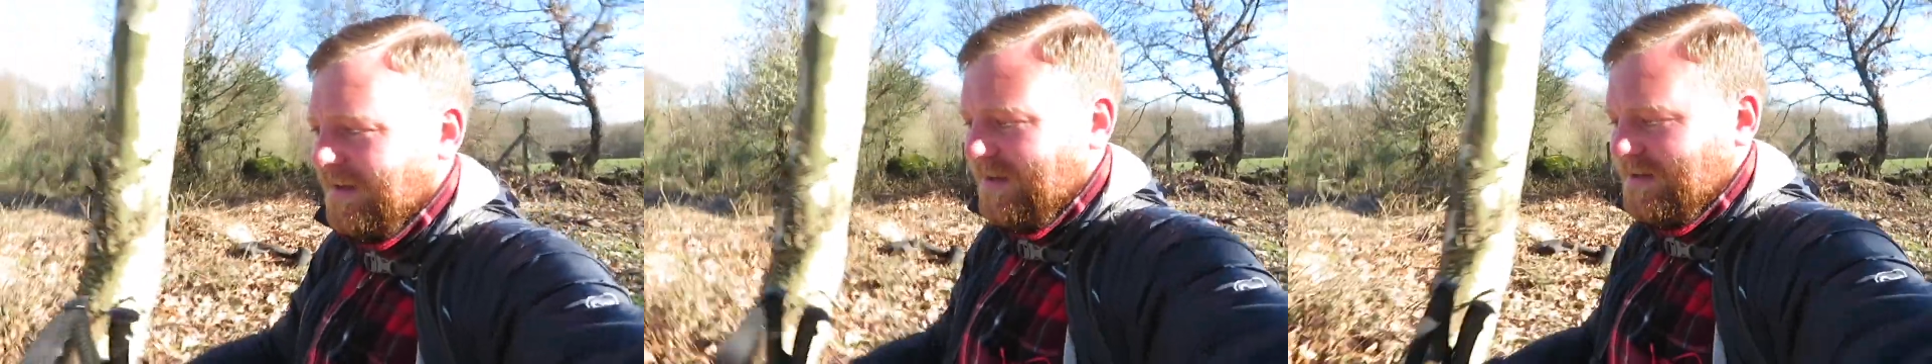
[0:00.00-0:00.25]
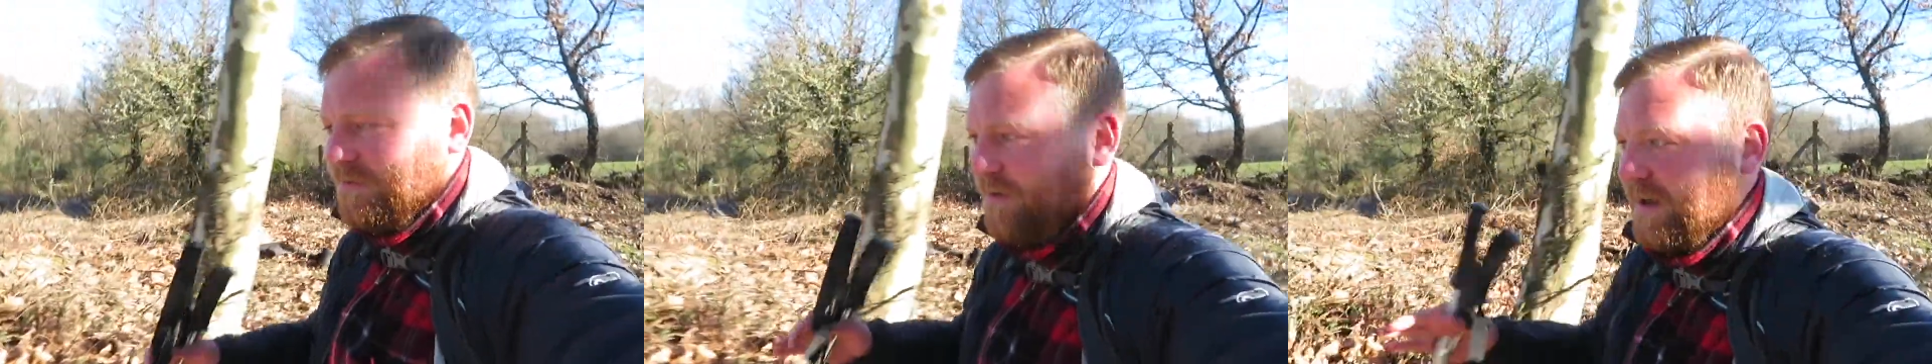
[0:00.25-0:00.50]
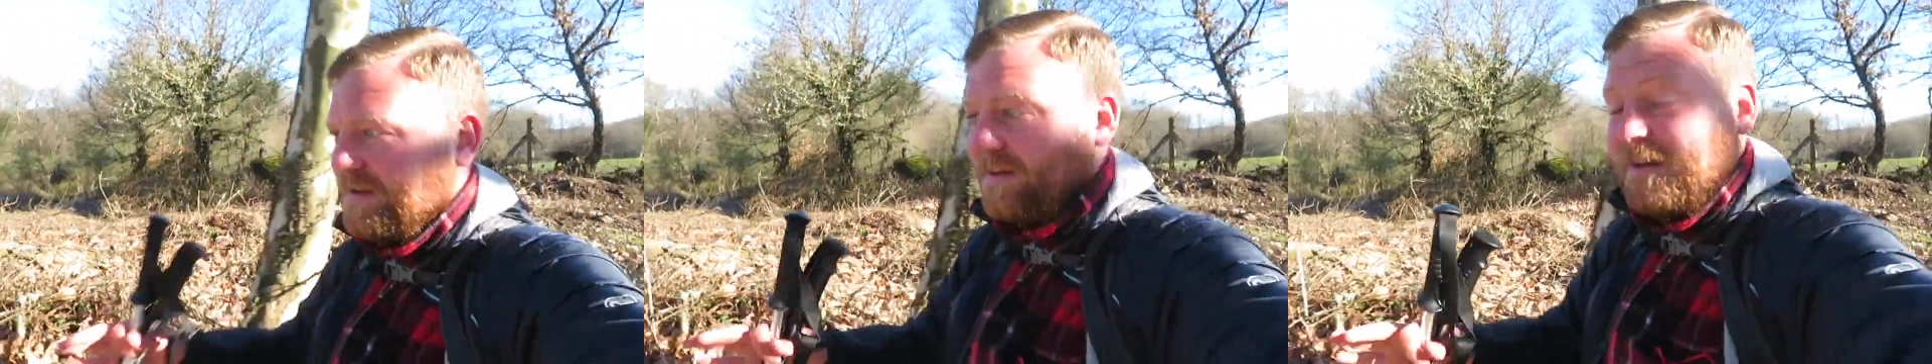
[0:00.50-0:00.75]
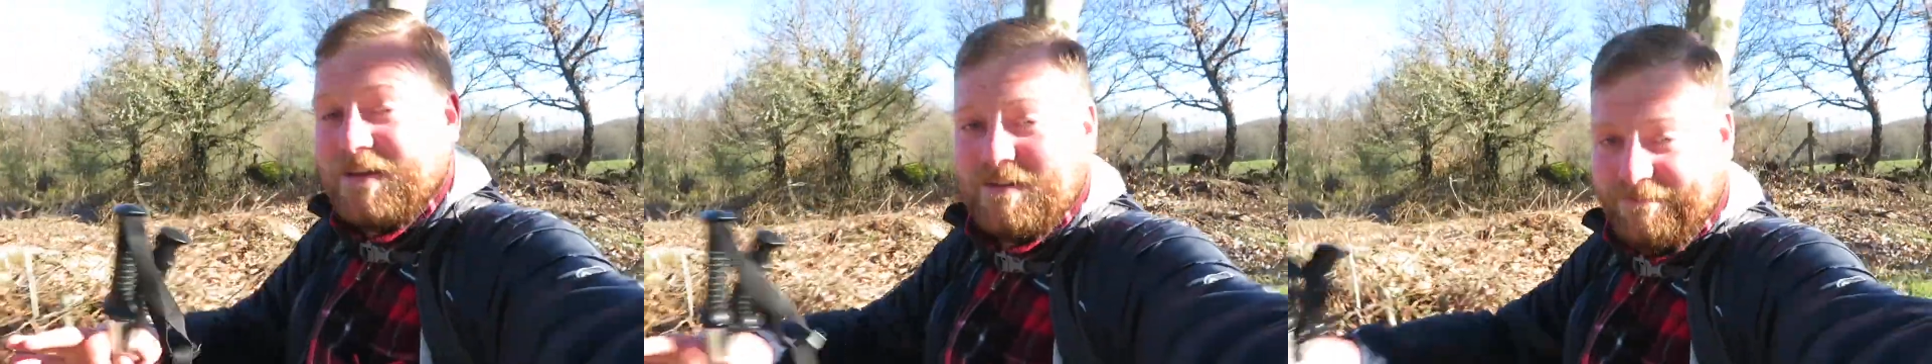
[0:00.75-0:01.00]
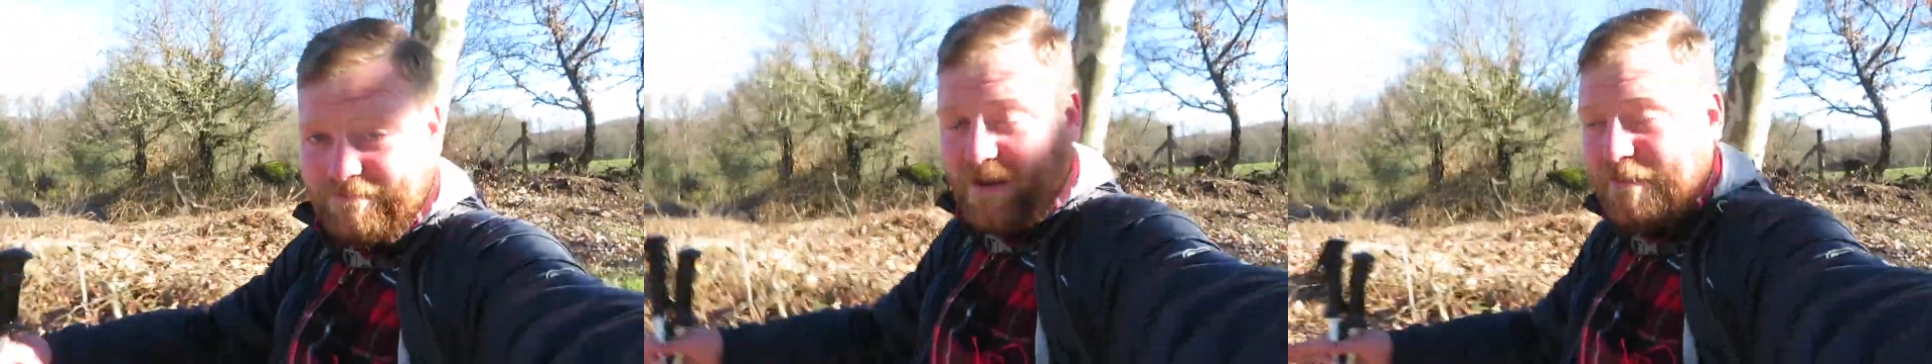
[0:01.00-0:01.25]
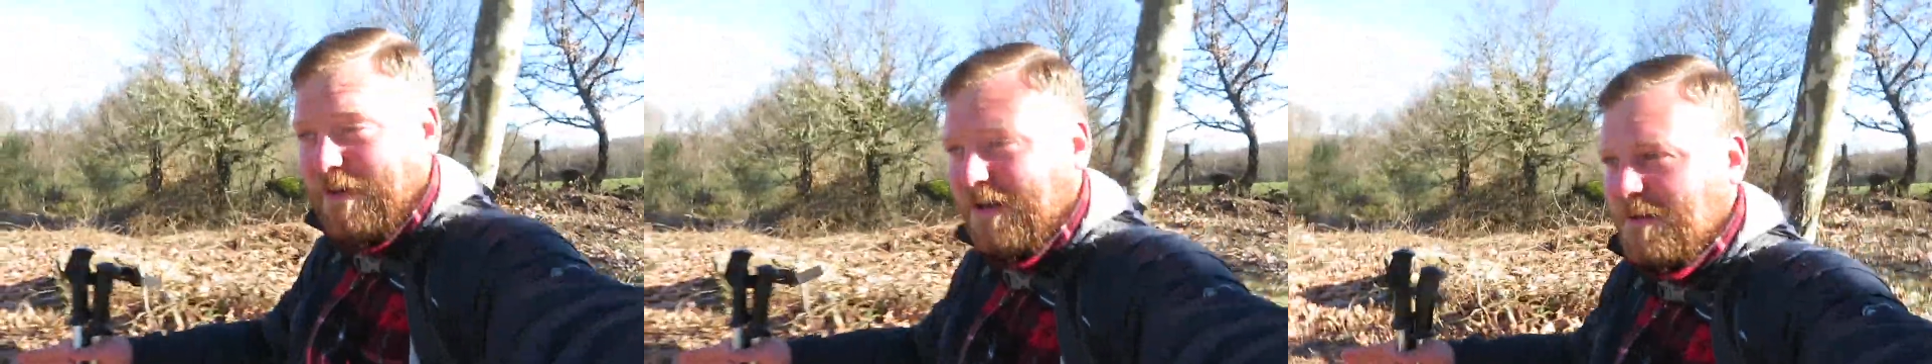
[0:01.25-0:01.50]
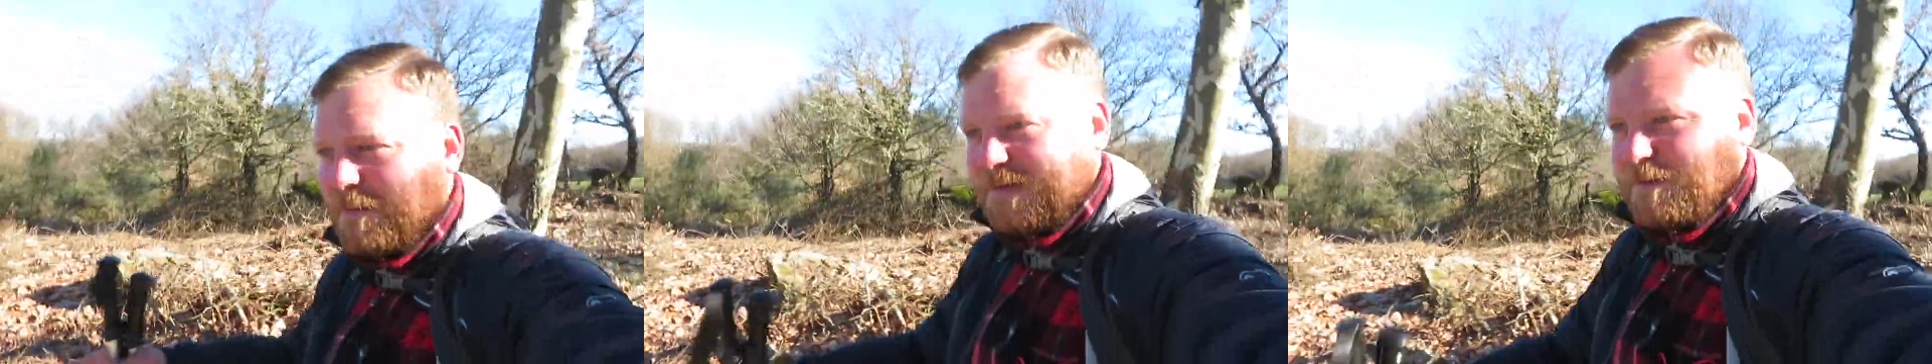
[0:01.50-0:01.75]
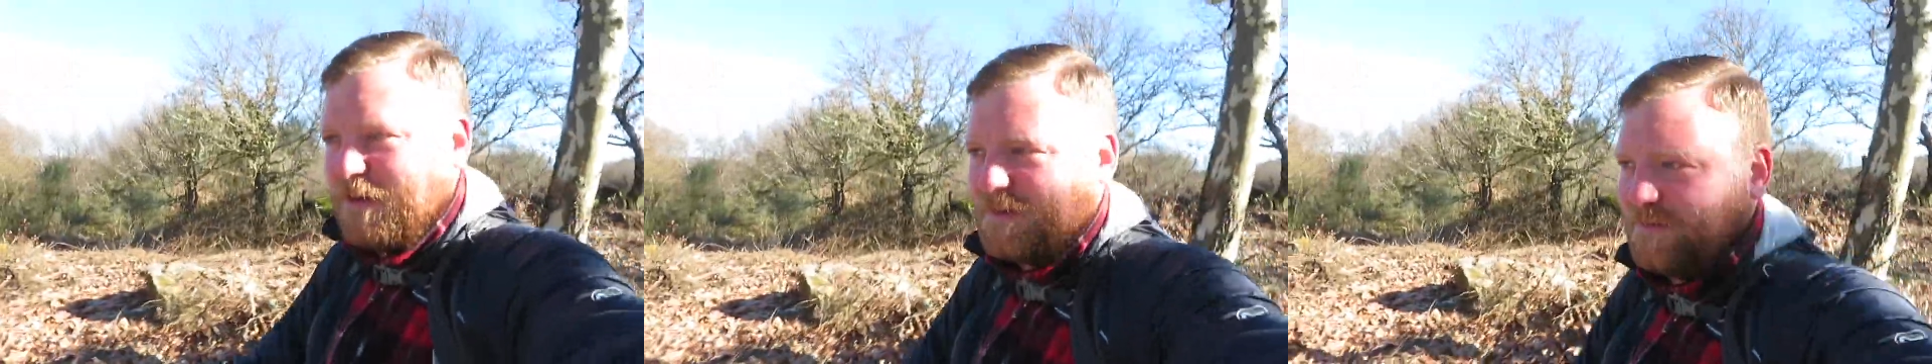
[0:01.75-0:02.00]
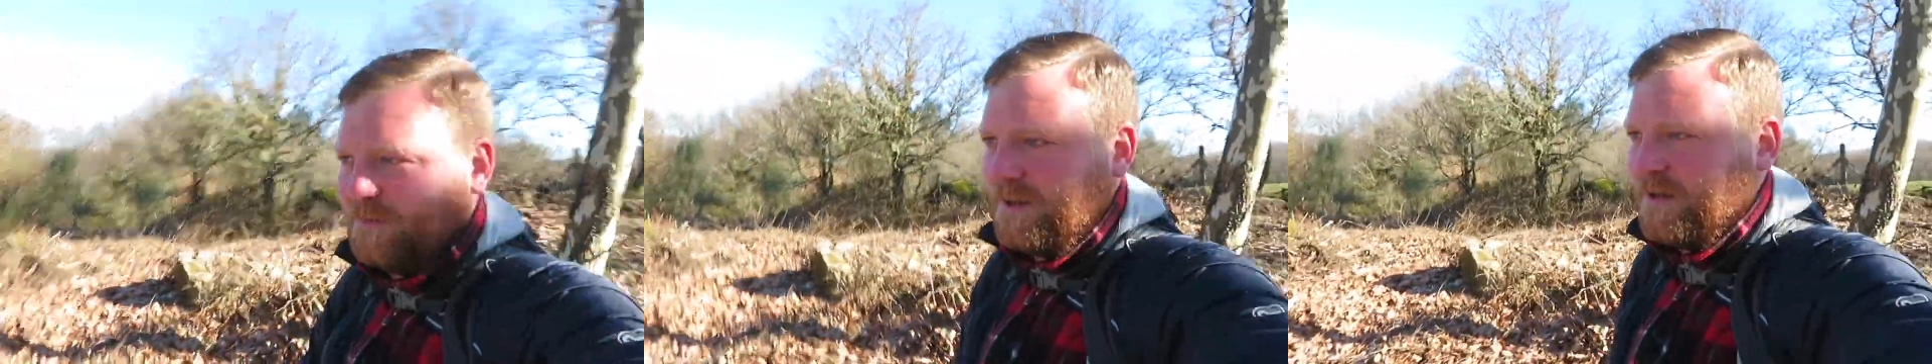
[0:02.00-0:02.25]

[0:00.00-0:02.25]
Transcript: it to end in the best possible